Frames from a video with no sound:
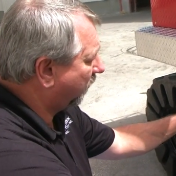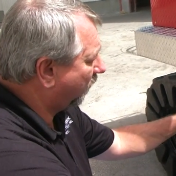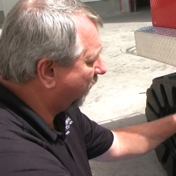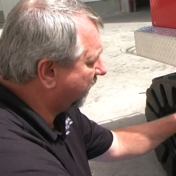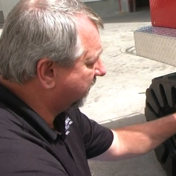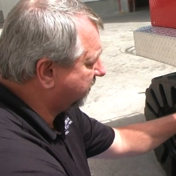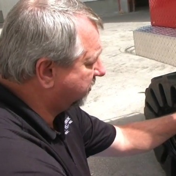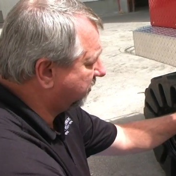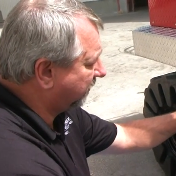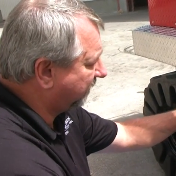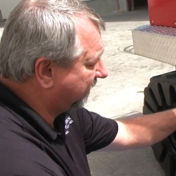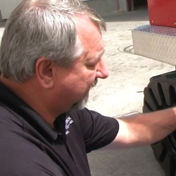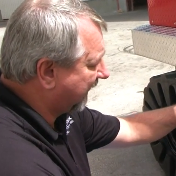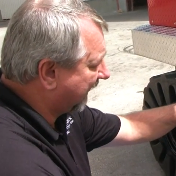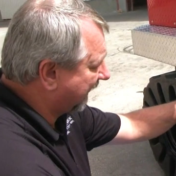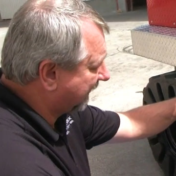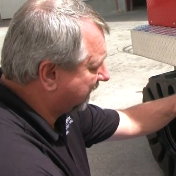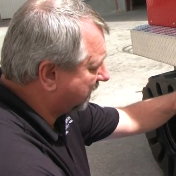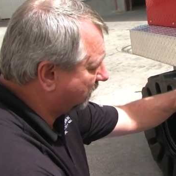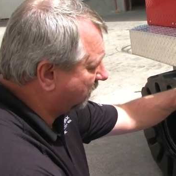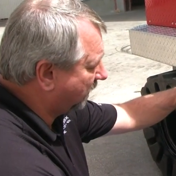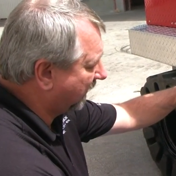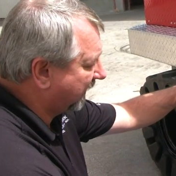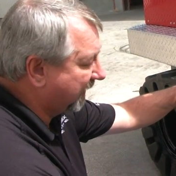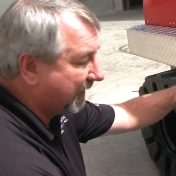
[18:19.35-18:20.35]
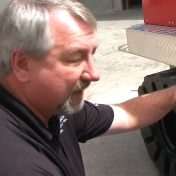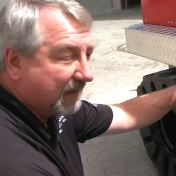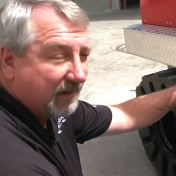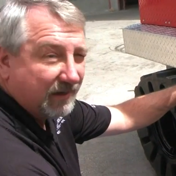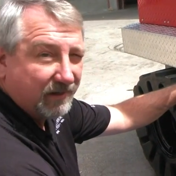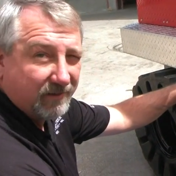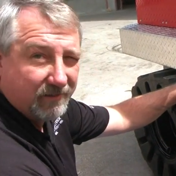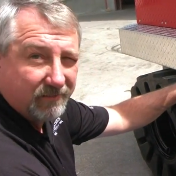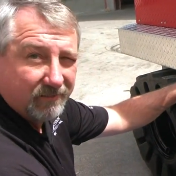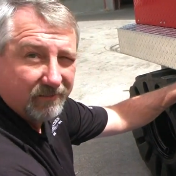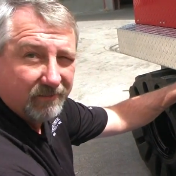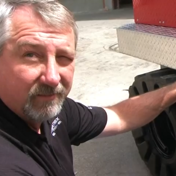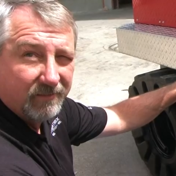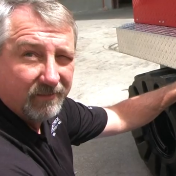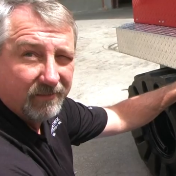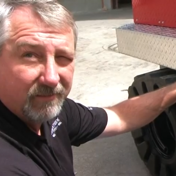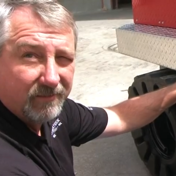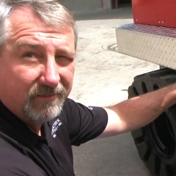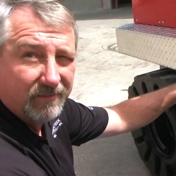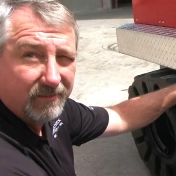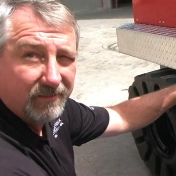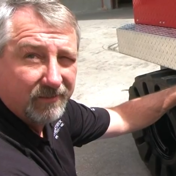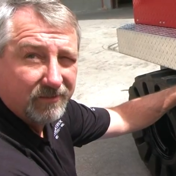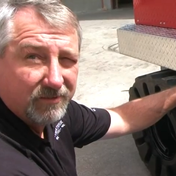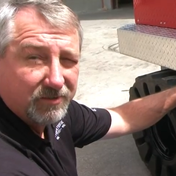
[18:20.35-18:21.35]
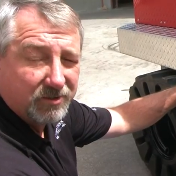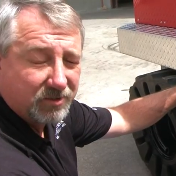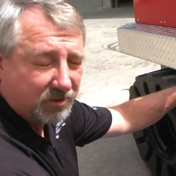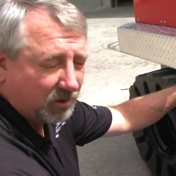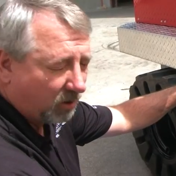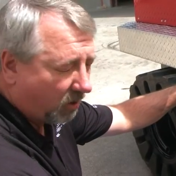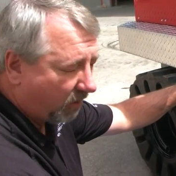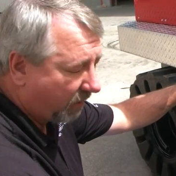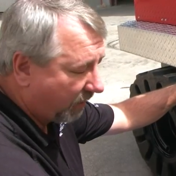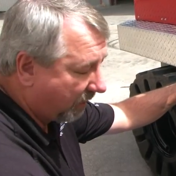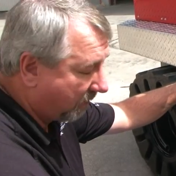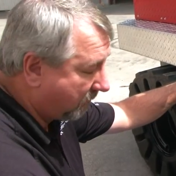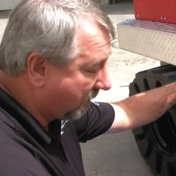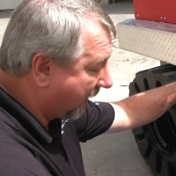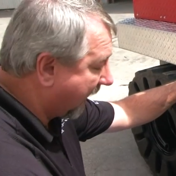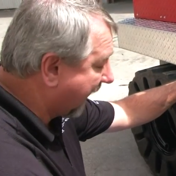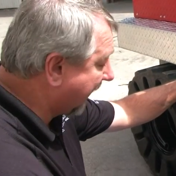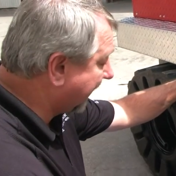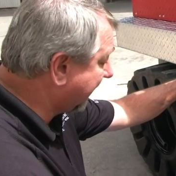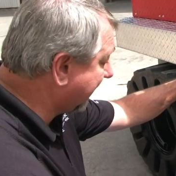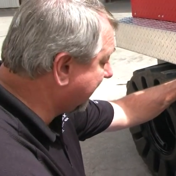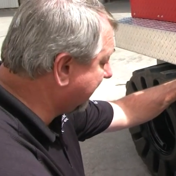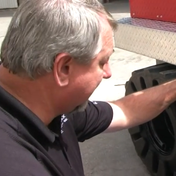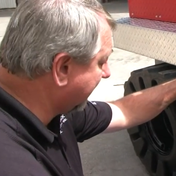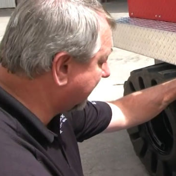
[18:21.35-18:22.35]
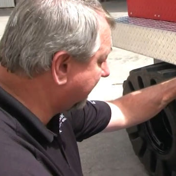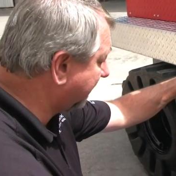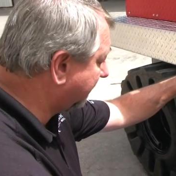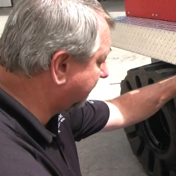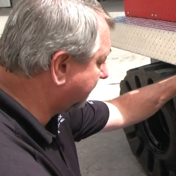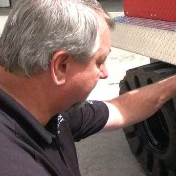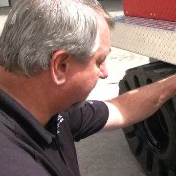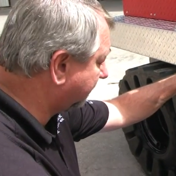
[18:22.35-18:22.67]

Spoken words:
Once you've got the pin, start it back in,